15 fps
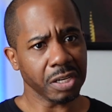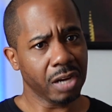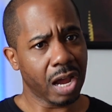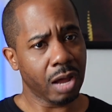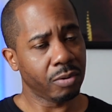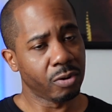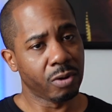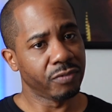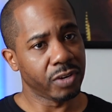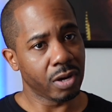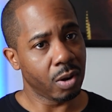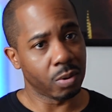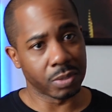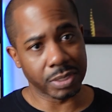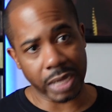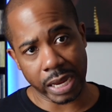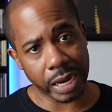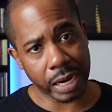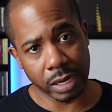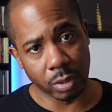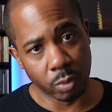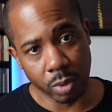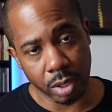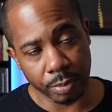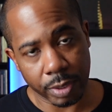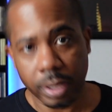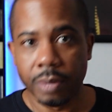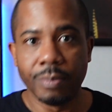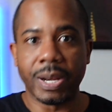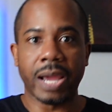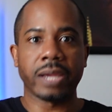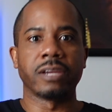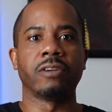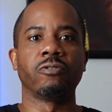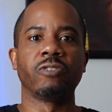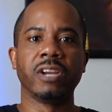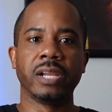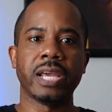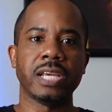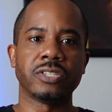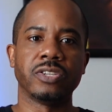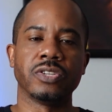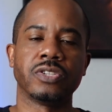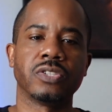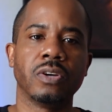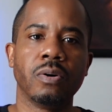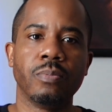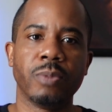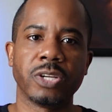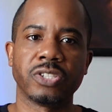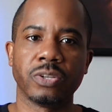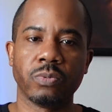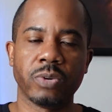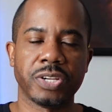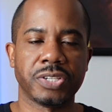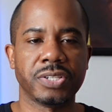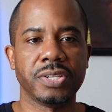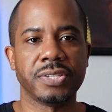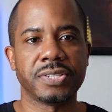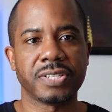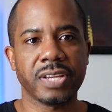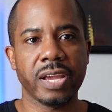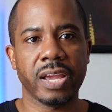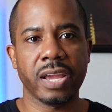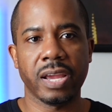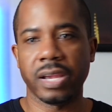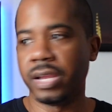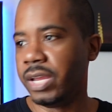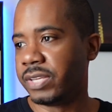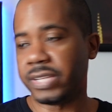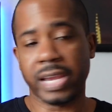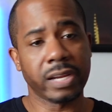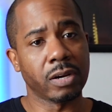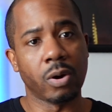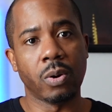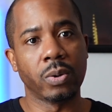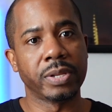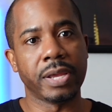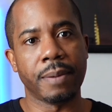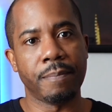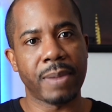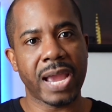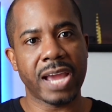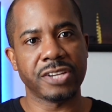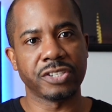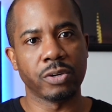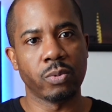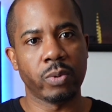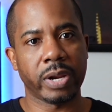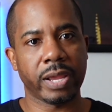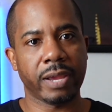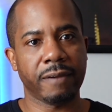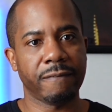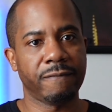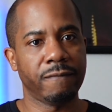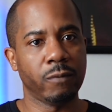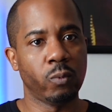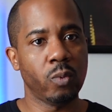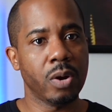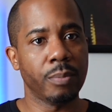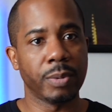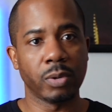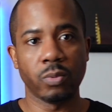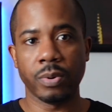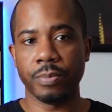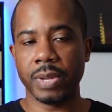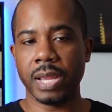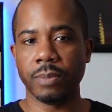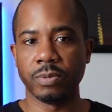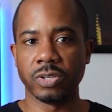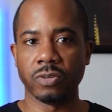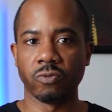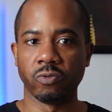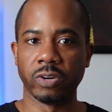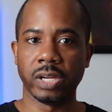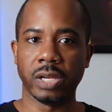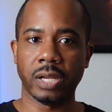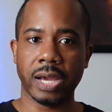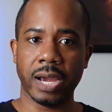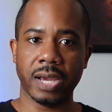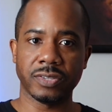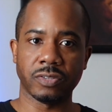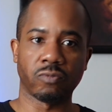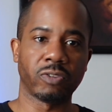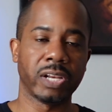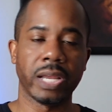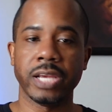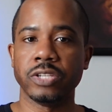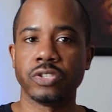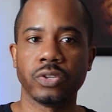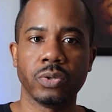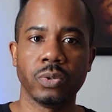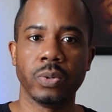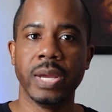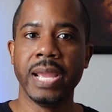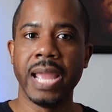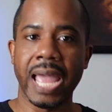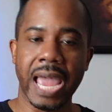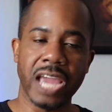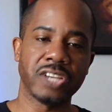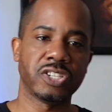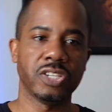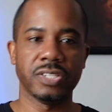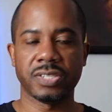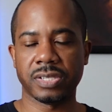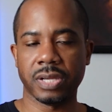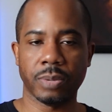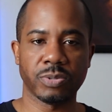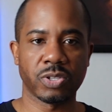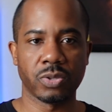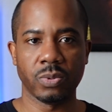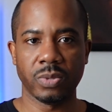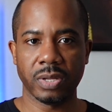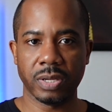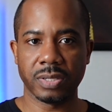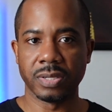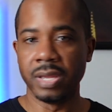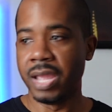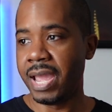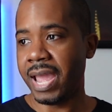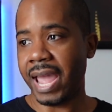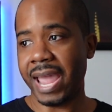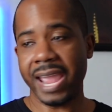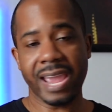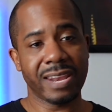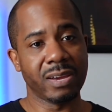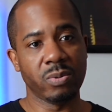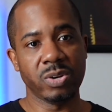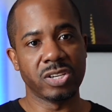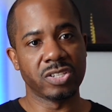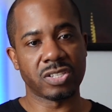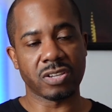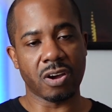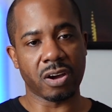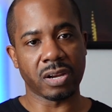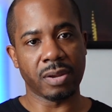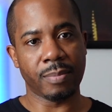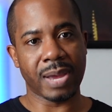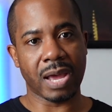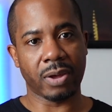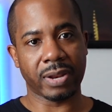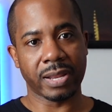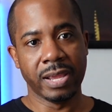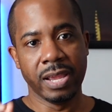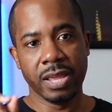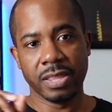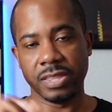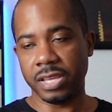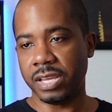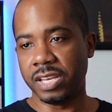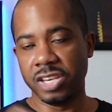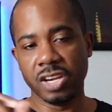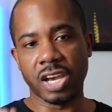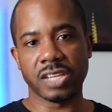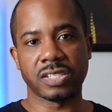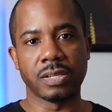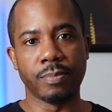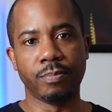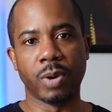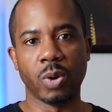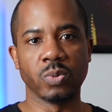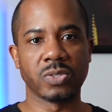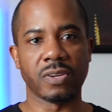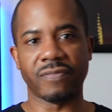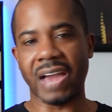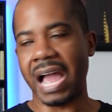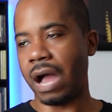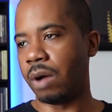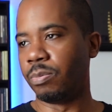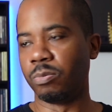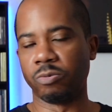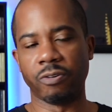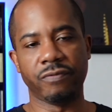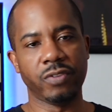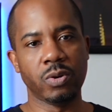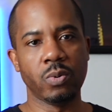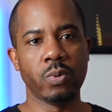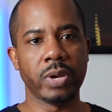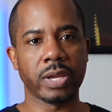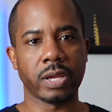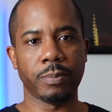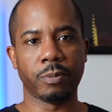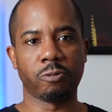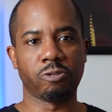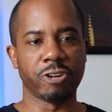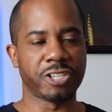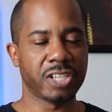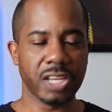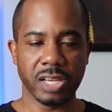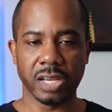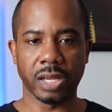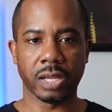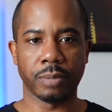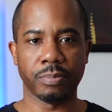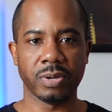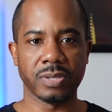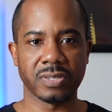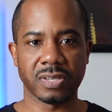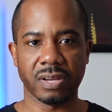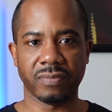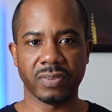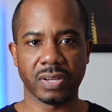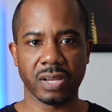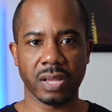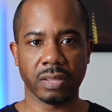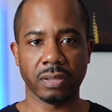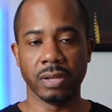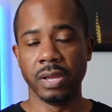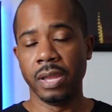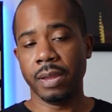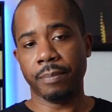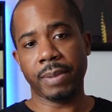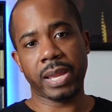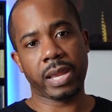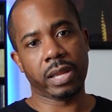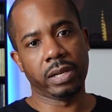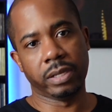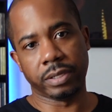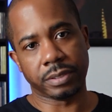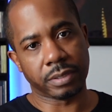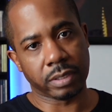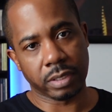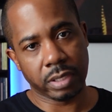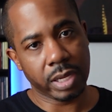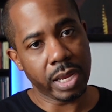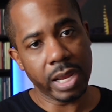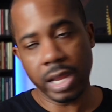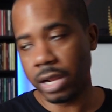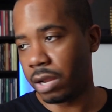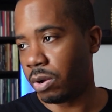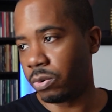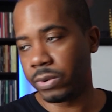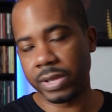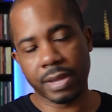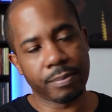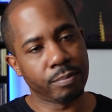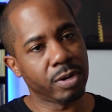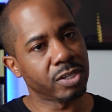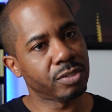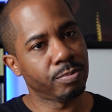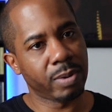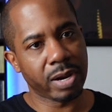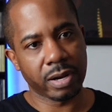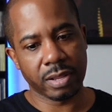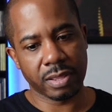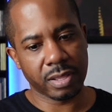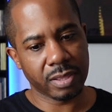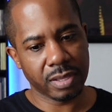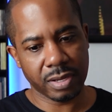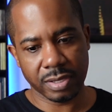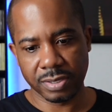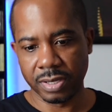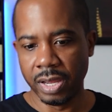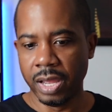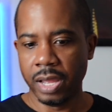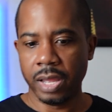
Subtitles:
I don't know if you noticed, I ain't a woman, but I can relate to so much of what she's saying. So I can only imagine what a woman would be able to realize and relate to as she steps through this. And if we're just talking about the nuts and bolts of album reviewing and critiquing and putting stuff together, man, listen, it don't get much better than this.